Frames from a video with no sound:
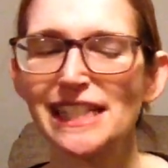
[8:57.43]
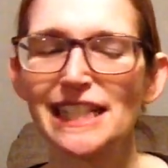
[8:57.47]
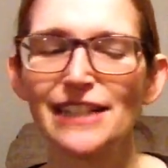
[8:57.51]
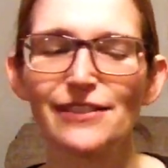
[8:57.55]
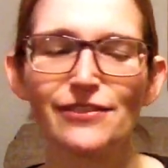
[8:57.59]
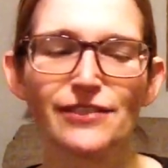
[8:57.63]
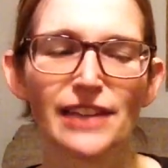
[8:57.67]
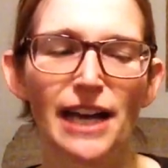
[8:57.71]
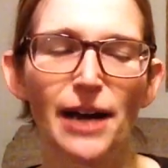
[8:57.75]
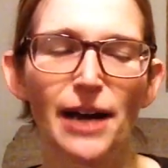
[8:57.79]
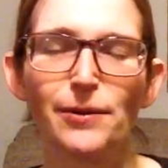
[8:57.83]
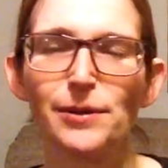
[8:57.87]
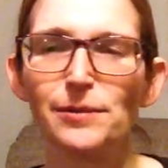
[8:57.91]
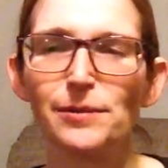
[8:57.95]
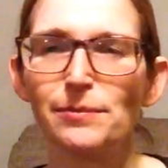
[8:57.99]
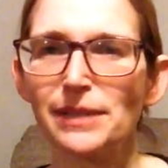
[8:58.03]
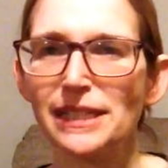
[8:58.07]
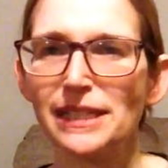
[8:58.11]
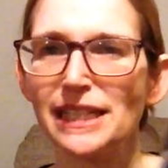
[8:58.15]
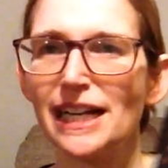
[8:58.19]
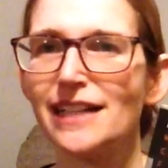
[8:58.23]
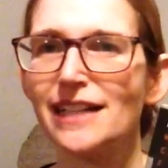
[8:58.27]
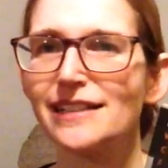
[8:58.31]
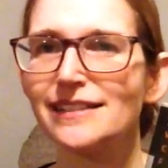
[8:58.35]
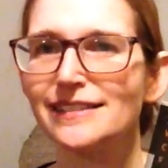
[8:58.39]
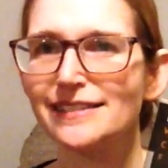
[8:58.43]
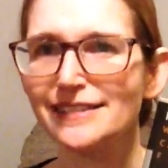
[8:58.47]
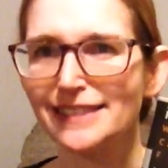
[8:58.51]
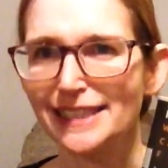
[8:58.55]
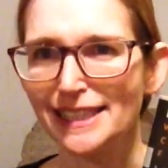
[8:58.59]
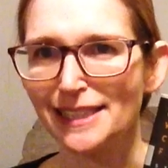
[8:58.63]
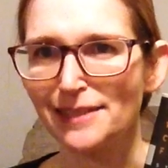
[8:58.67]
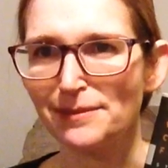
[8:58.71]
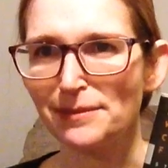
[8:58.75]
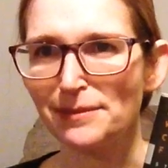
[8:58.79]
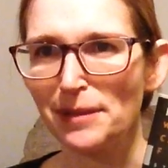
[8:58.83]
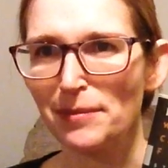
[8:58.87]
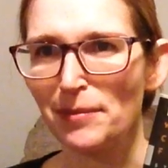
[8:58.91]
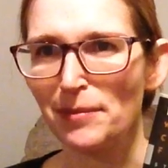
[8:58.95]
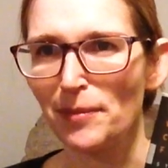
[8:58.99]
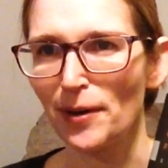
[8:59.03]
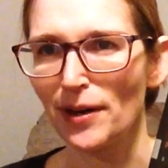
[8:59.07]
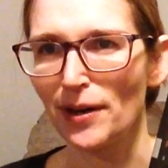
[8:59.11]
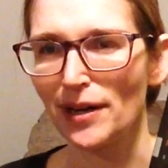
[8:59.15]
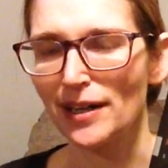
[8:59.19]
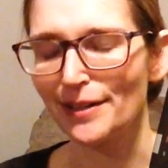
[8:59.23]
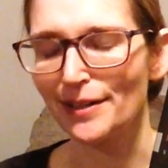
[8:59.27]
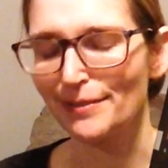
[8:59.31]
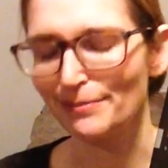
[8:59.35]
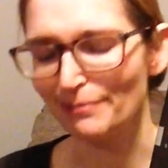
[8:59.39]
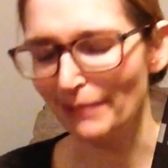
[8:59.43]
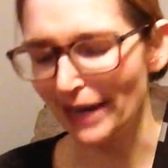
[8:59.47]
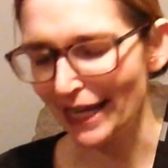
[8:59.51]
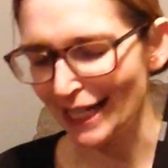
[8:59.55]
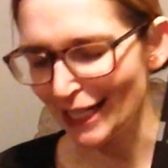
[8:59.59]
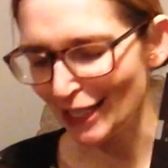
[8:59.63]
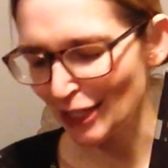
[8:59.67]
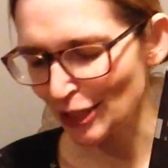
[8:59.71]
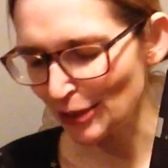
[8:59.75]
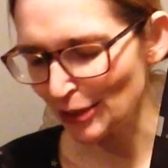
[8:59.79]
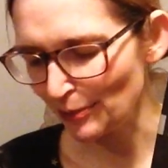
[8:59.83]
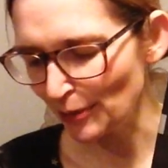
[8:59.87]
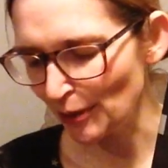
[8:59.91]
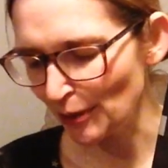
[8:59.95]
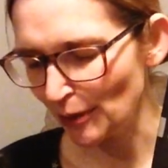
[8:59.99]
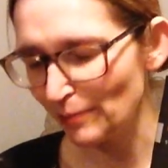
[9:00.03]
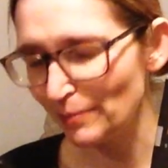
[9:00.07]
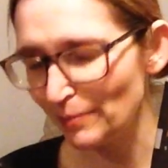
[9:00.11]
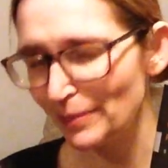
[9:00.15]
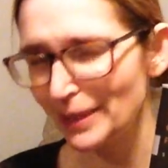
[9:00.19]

if that would be a little bit more manageable.